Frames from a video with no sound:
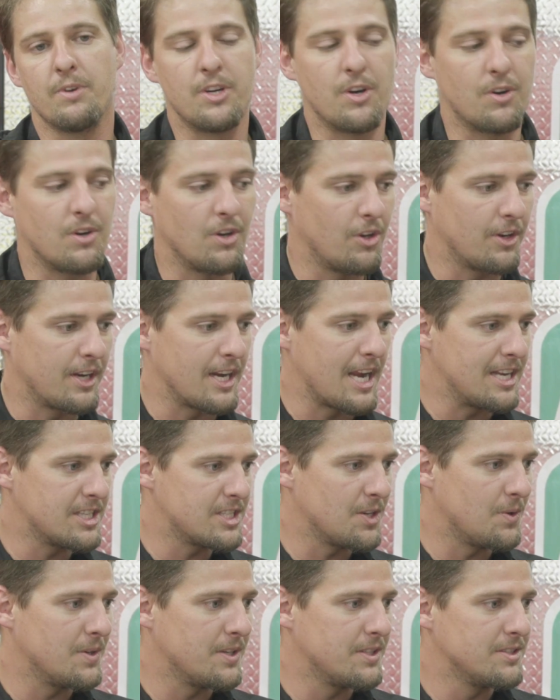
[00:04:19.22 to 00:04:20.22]
When you're looking at
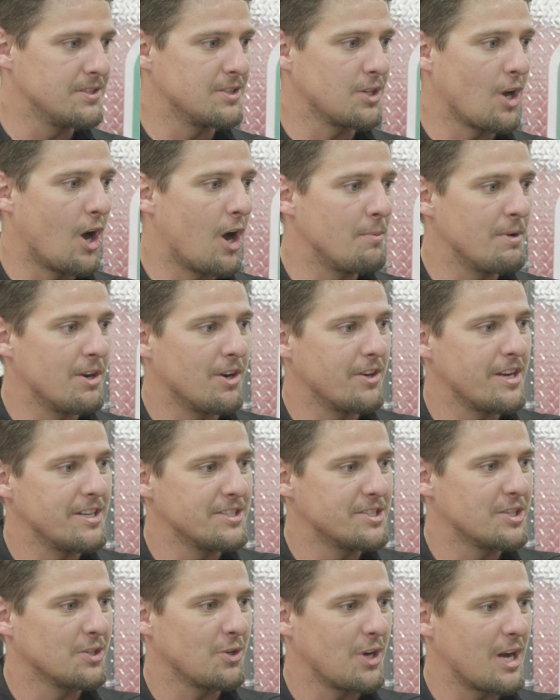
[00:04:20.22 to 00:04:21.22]
someone's comment on
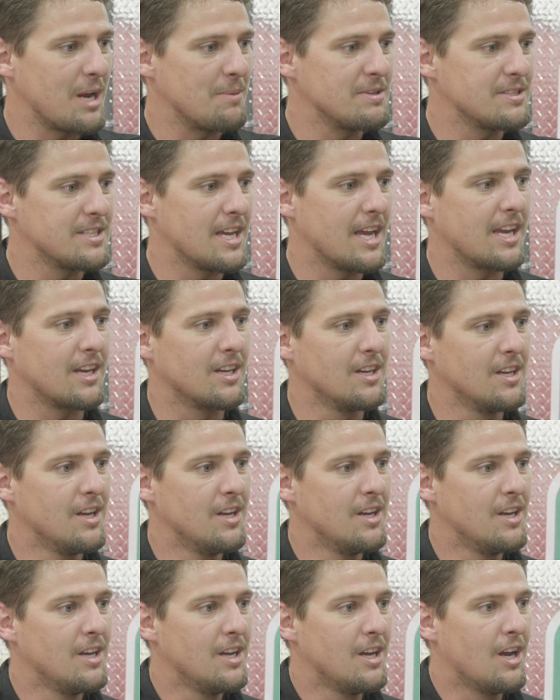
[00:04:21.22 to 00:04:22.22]
Instagram and saying,
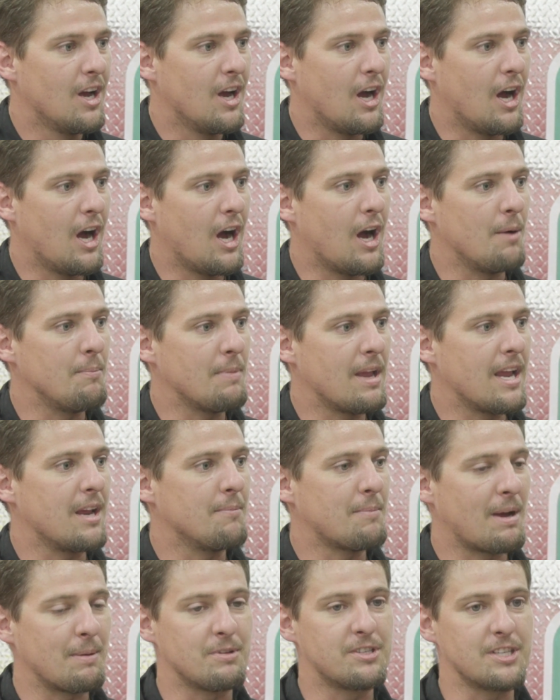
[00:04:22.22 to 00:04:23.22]
oh
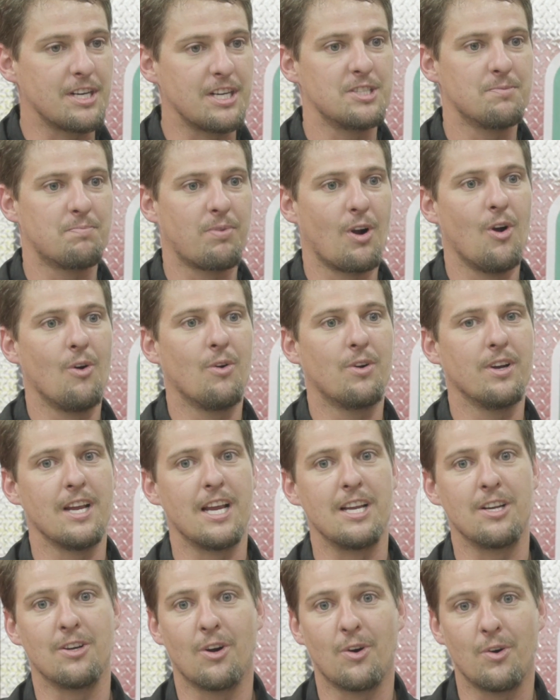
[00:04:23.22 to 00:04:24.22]
man, my machine's broke,
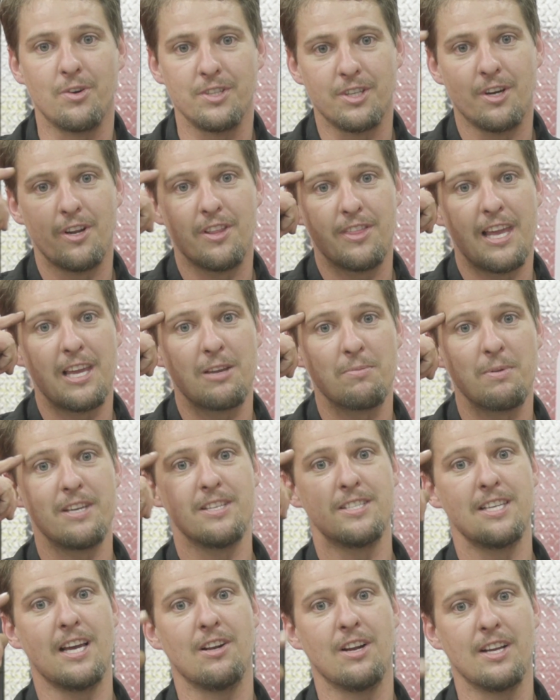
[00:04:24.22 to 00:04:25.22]
and you're always gonna thank me
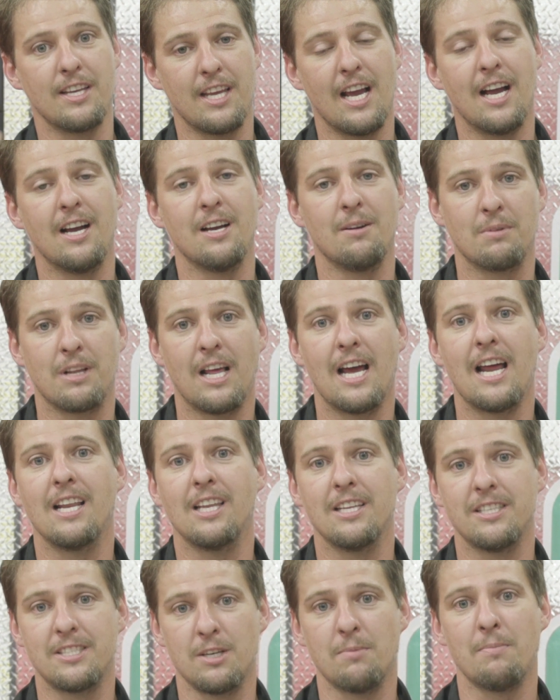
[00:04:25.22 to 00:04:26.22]
and say, yeah, I'm glad I
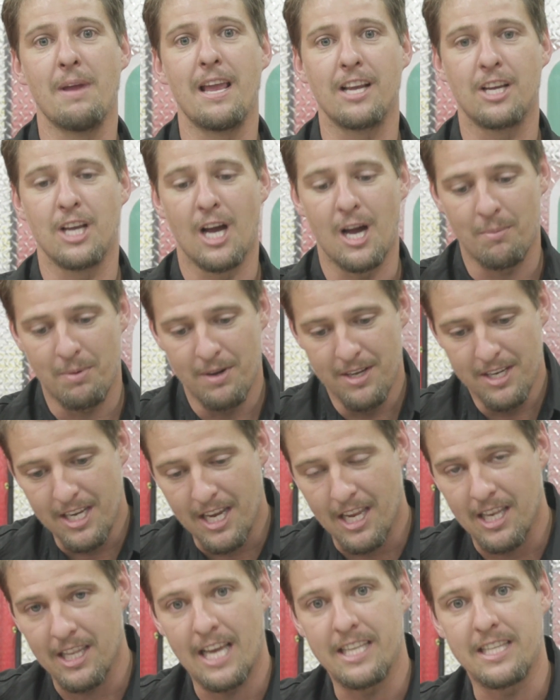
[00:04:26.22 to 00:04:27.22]
listened to Mancup
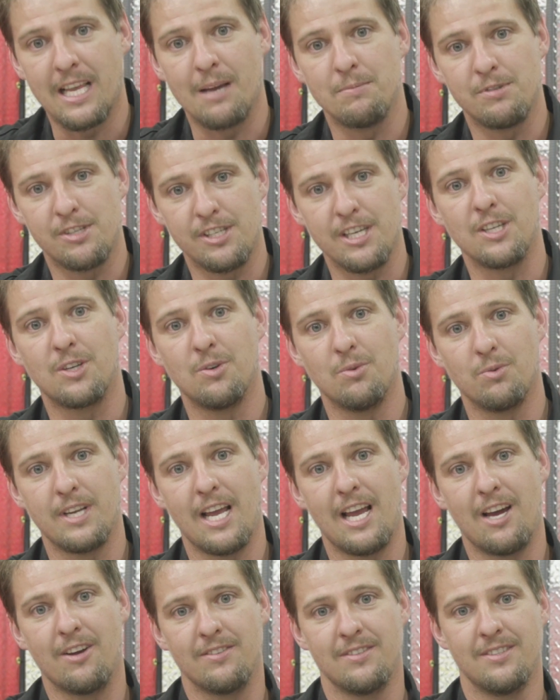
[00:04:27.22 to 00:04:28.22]
and let that machine cool
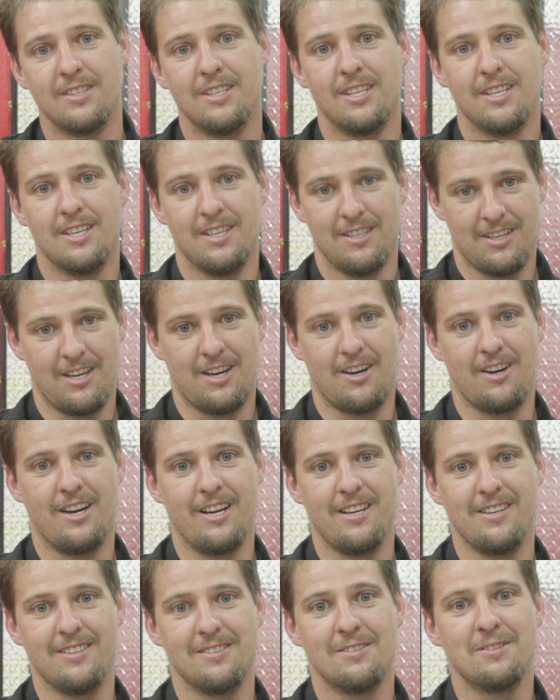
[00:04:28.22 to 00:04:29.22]
down. All
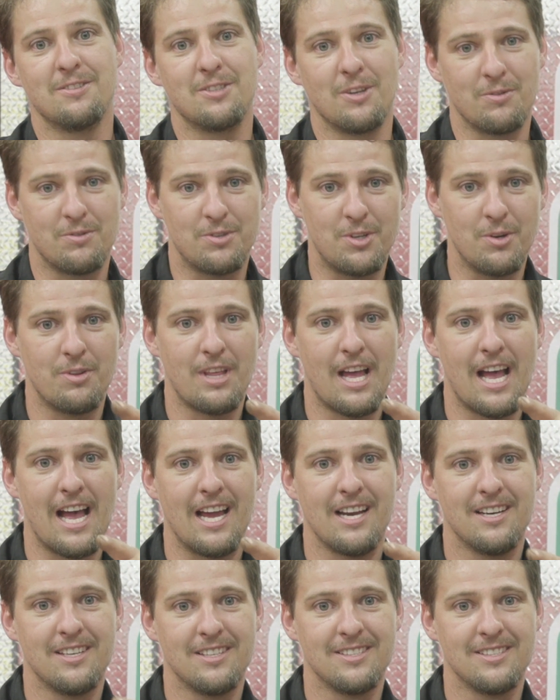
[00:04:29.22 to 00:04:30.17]
right, so do that.